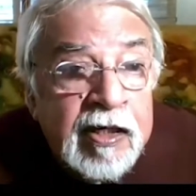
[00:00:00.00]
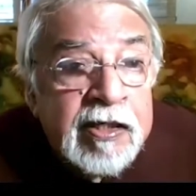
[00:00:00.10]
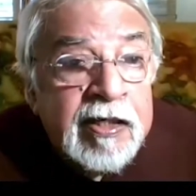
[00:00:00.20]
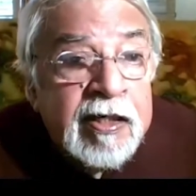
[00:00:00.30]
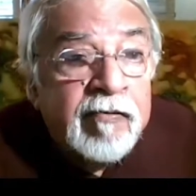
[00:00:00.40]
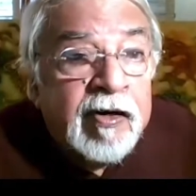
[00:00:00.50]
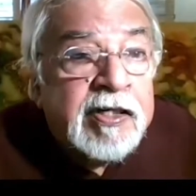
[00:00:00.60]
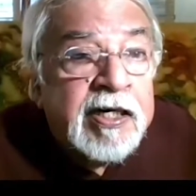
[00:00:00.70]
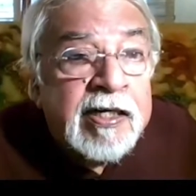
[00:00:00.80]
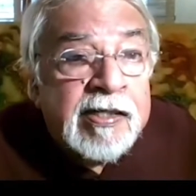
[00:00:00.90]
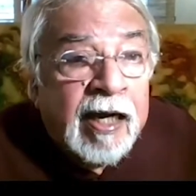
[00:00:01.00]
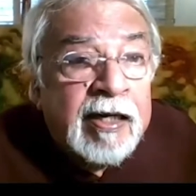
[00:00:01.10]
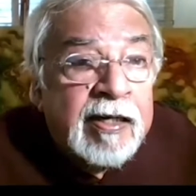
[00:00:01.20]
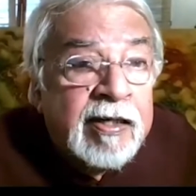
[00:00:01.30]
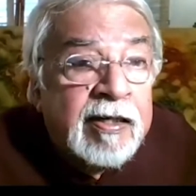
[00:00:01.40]
When
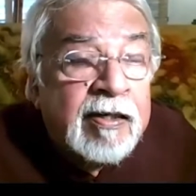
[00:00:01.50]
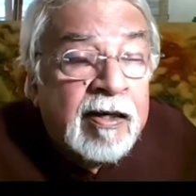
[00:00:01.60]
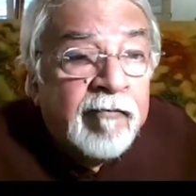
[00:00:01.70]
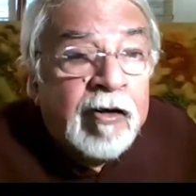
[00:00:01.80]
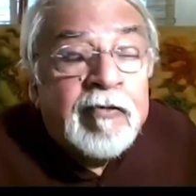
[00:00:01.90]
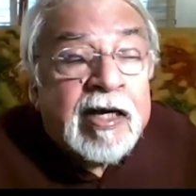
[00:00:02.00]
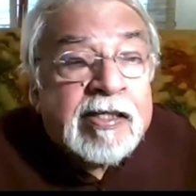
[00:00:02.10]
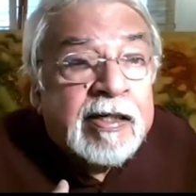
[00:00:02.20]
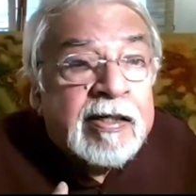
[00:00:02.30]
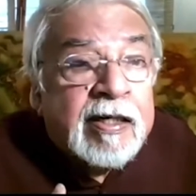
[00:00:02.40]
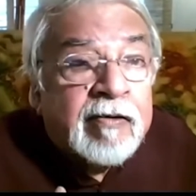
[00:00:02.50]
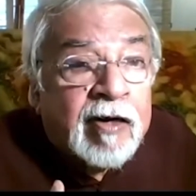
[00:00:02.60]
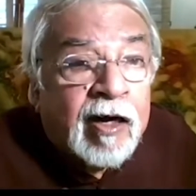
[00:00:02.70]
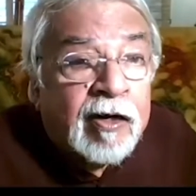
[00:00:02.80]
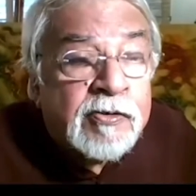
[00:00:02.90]
we extended our
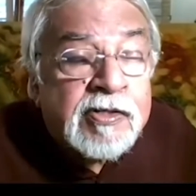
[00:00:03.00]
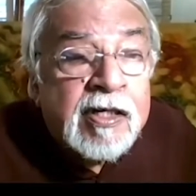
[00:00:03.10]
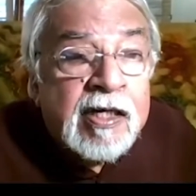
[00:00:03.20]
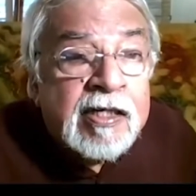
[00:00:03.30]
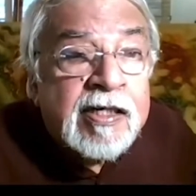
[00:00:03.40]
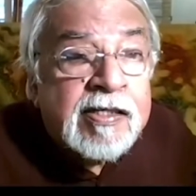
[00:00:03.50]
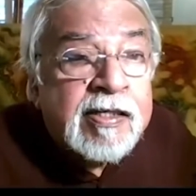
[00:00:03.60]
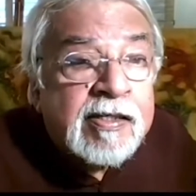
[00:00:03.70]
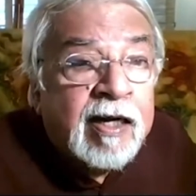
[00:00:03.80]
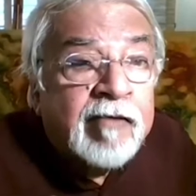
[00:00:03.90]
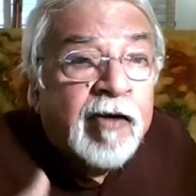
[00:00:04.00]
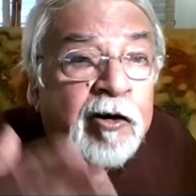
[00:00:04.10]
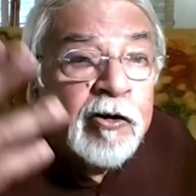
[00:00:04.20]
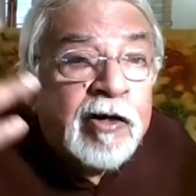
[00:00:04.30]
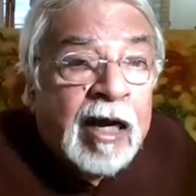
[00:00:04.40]
house, she said, why
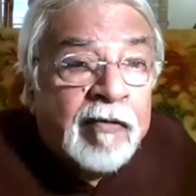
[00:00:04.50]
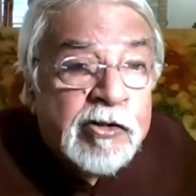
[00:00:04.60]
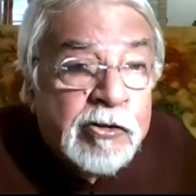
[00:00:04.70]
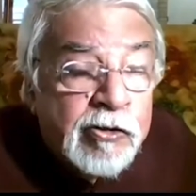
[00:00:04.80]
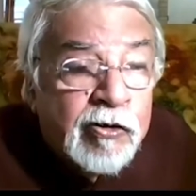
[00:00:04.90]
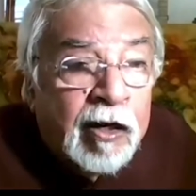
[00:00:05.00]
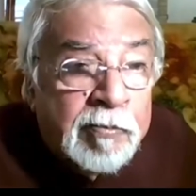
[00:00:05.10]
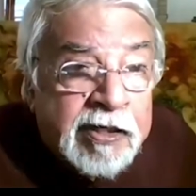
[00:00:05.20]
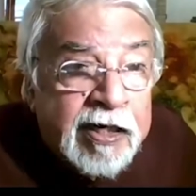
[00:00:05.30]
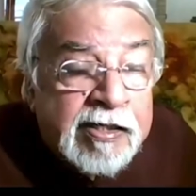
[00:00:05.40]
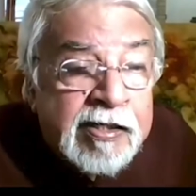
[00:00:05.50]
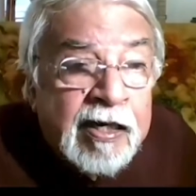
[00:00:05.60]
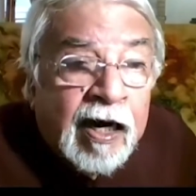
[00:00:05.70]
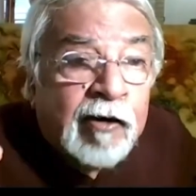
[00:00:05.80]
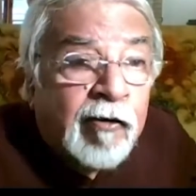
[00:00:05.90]
don't you have a studio upstairs?
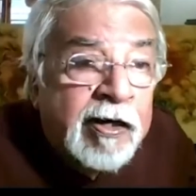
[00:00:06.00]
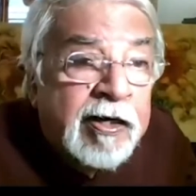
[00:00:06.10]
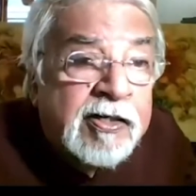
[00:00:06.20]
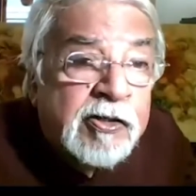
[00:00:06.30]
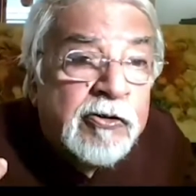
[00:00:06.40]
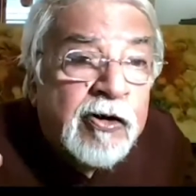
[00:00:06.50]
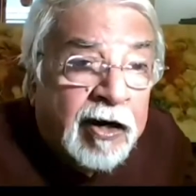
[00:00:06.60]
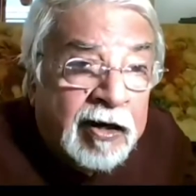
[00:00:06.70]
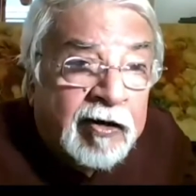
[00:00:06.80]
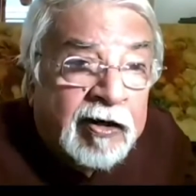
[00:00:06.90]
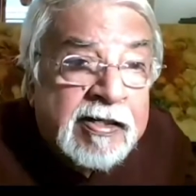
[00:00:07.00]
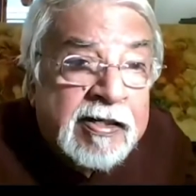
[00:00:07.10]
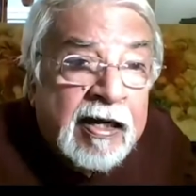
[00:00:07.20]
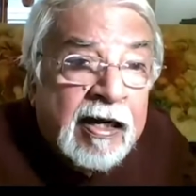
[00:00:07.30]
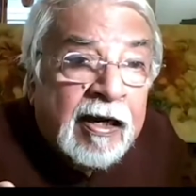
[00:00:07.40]
And call it Studio Arnavas.
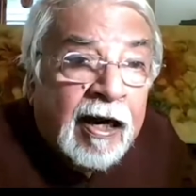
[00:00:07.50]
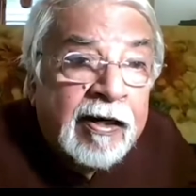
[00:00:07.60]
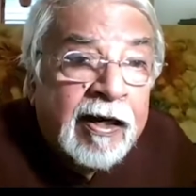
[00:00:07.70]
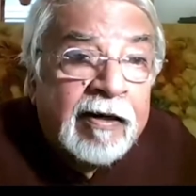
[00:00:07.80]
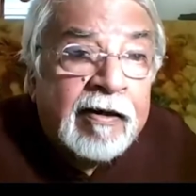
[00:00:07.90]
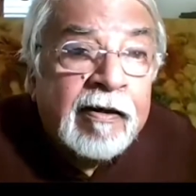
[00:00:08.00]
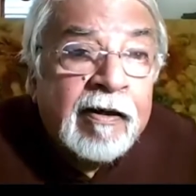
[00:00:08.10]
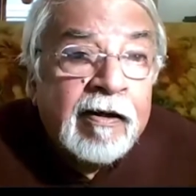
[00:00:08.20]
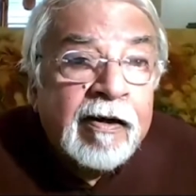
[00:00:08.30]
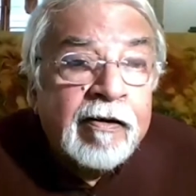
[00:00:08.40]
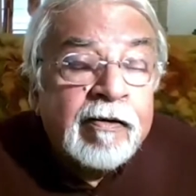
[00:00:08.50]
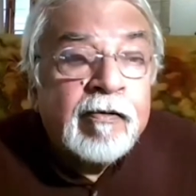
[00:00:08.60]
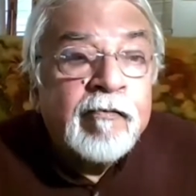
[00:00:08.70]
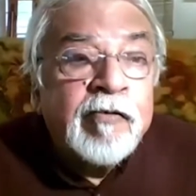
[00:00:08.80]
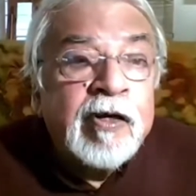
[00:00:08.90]
And then
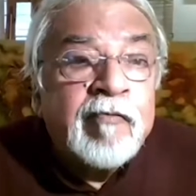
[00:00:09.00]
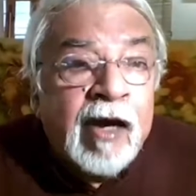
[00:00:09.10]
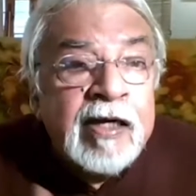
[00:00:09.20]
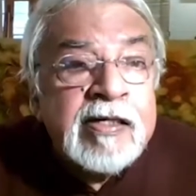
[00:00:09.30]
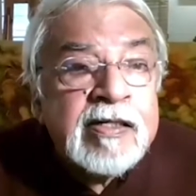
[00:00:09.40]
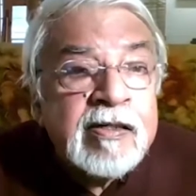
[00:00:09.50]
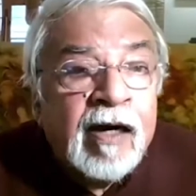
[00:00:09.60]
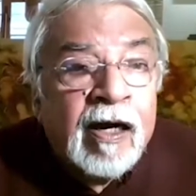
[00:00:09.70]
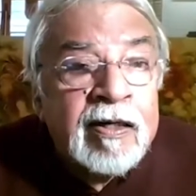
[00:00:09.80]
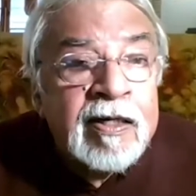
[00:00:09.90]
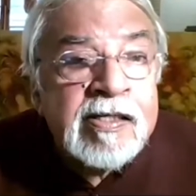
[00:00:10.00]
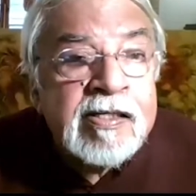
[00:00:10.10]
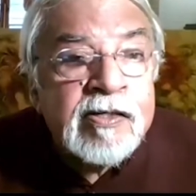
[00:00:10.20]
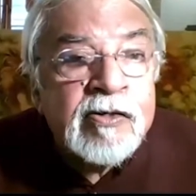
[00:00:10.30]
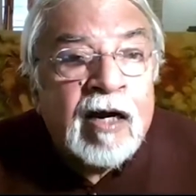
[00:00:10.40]
we invite
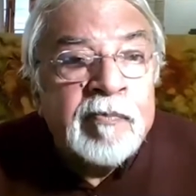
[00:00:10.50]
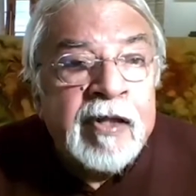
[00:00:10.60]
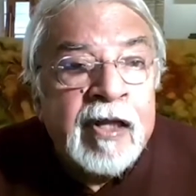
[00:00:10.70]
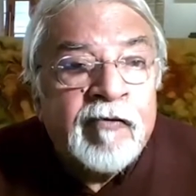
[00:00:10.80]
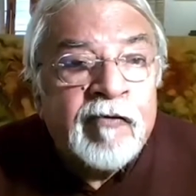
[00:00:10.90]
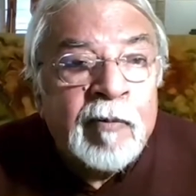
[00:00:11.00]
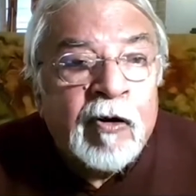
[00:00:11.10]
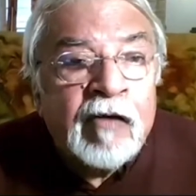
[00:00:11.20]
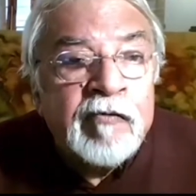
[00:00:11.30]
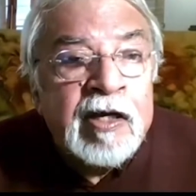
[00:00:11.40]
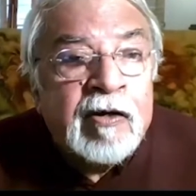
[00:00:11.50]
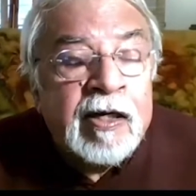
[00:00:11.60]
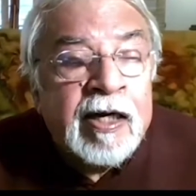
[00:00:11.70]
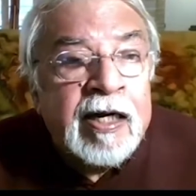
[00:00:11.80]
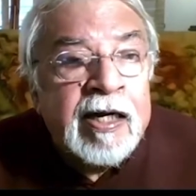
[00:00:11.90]
artists to come there for about a week or
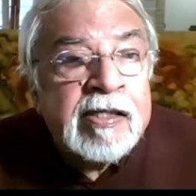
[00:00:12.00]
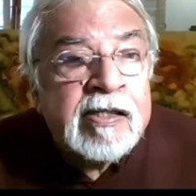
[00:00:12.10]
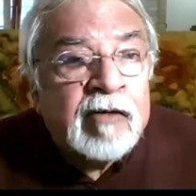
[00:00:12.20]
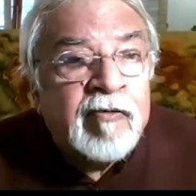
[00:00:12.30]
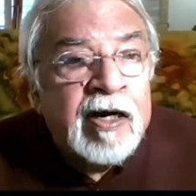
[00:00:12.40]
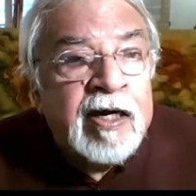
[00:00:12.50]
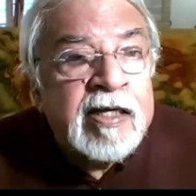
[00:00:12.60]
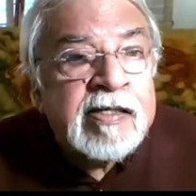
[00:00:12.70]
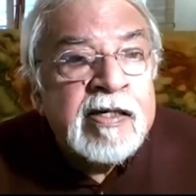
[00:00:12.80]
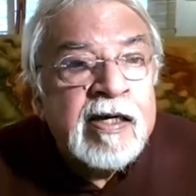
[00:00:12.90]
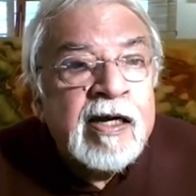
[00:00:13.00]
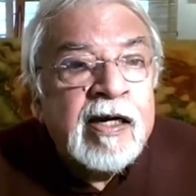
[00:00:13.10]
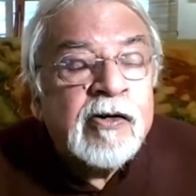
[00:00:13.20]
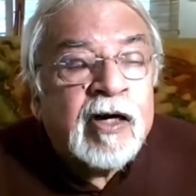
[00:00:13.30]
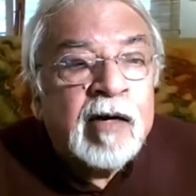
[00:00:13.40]
10 days or 12 days
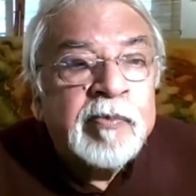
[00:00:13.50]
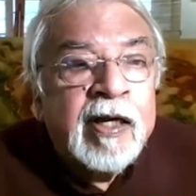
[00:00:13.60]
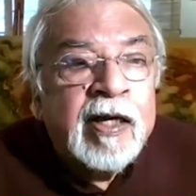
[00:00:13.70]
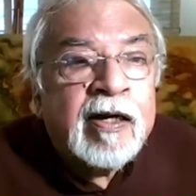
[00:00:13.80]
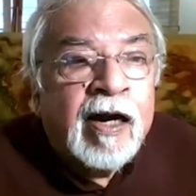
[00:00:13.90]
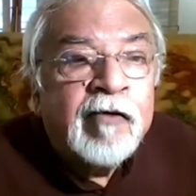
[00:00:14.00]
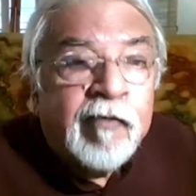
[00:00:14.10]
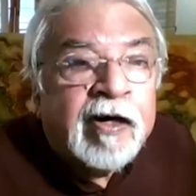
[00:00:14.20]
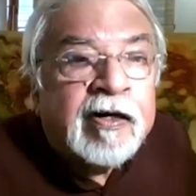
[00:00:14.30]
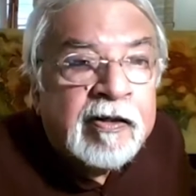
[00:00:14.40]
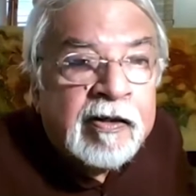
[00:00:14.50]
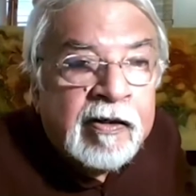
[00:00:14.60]
to come there and work.